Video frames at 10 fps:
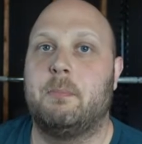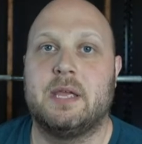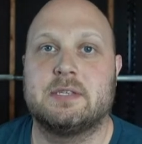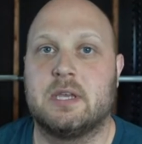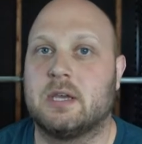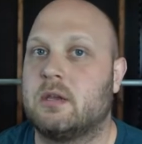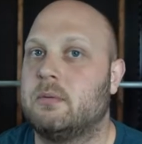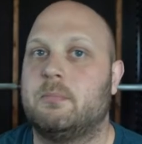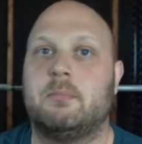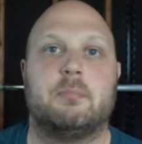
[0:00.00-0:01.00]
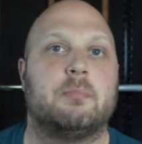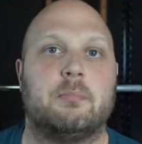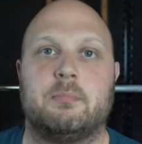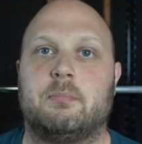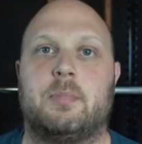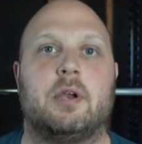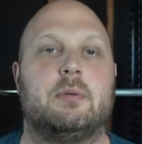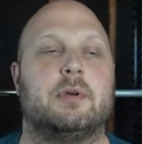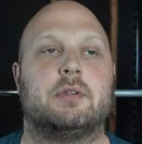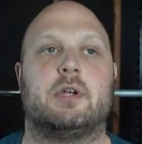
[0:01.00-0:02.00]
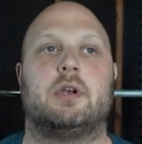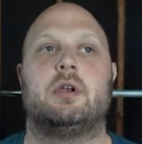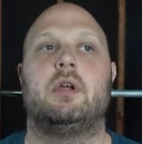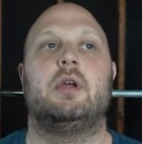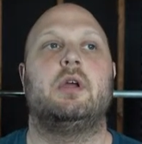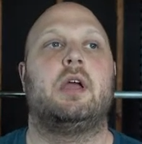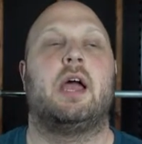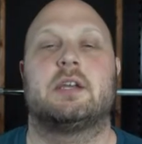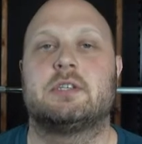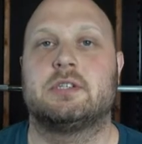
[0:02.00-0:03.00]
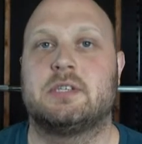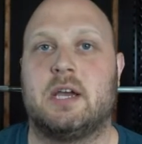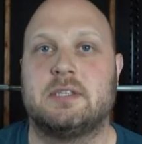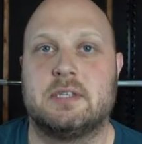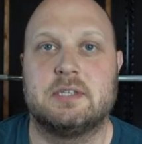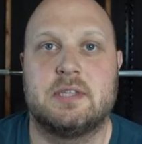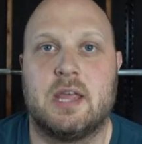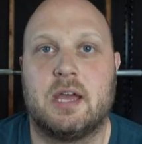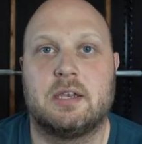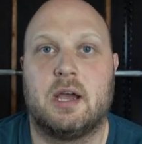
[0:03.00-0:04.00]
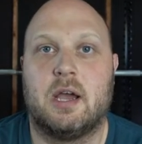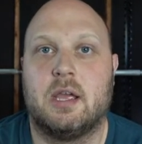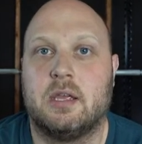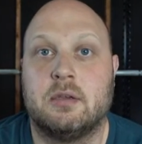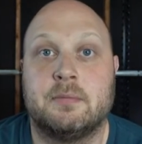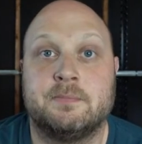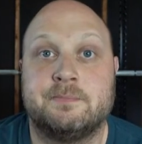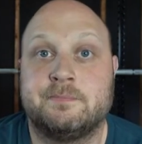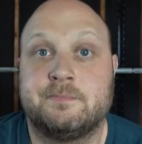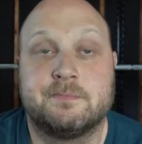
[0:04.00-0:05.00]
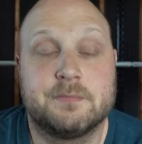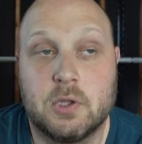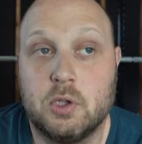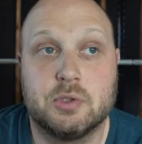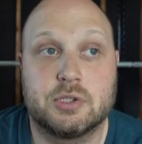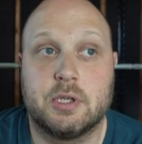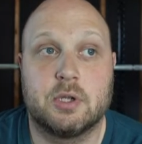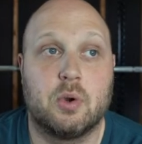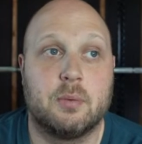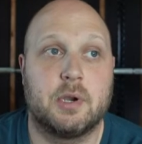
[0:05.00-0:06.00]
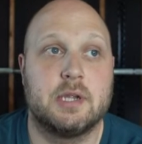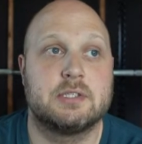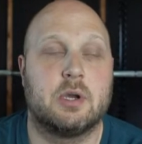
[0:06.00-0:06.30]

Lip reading: basic bodybuilder exercises that I usually incorporate.